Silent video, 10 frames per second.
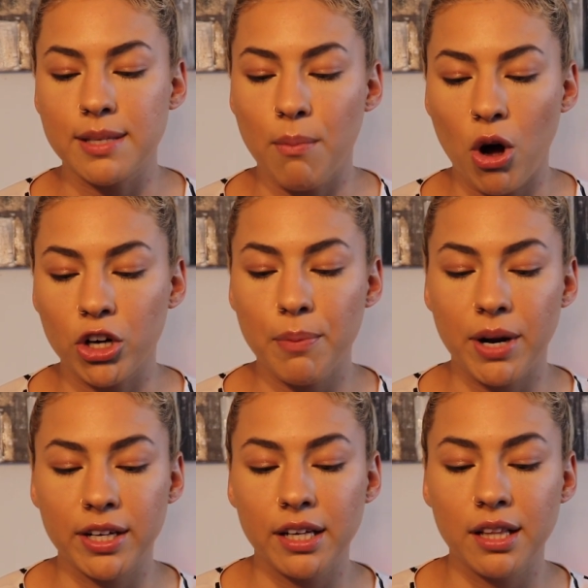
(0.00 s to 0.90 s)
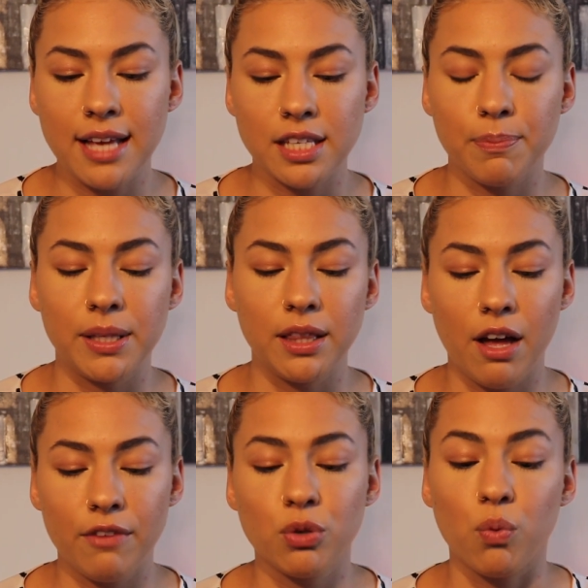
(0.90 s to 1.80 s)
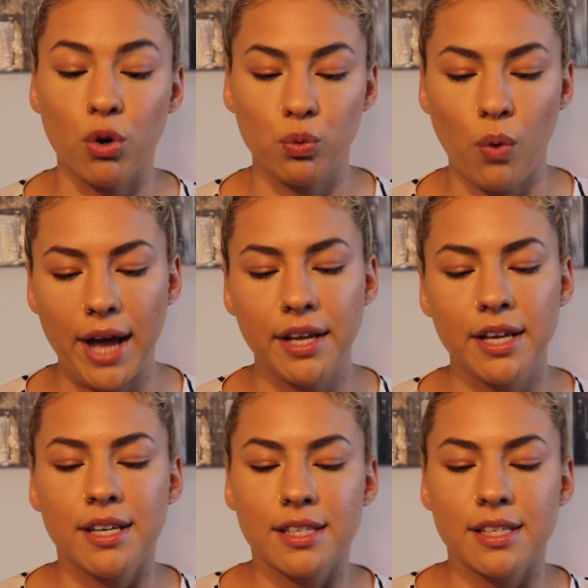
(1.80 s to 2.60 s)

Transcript: a modern American classic beloved worldwide.